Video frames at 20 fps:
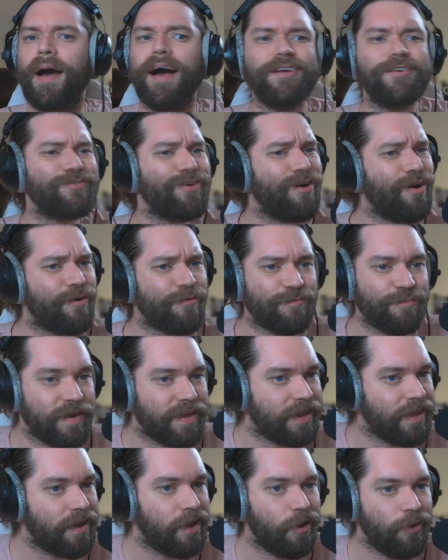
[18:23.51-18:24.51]
I saw a
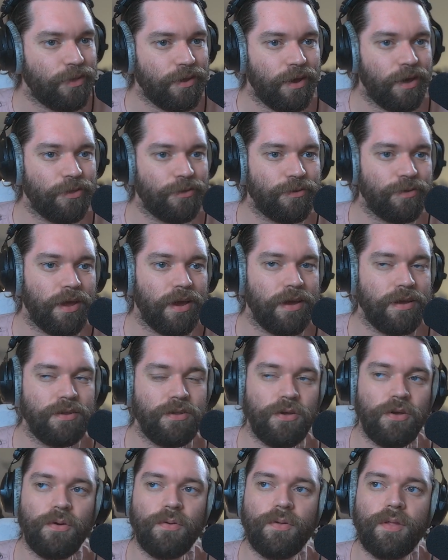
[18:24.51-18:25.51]
video the other day,
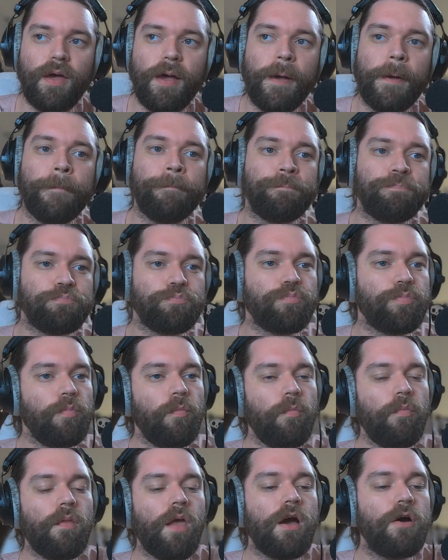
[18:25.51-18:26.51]
dude,
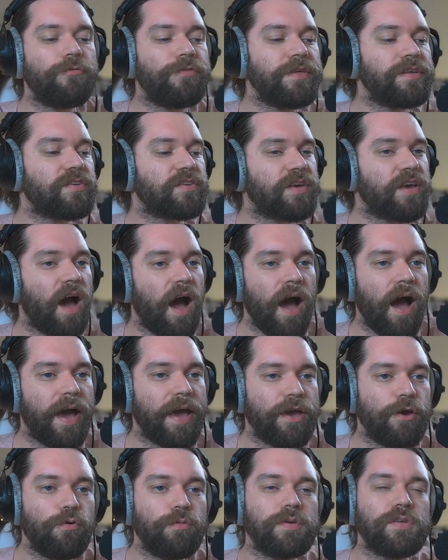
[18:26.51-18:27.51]
of this guy
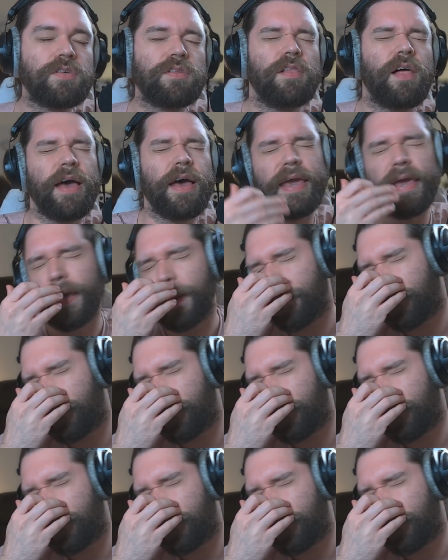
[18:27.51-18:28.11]
who was like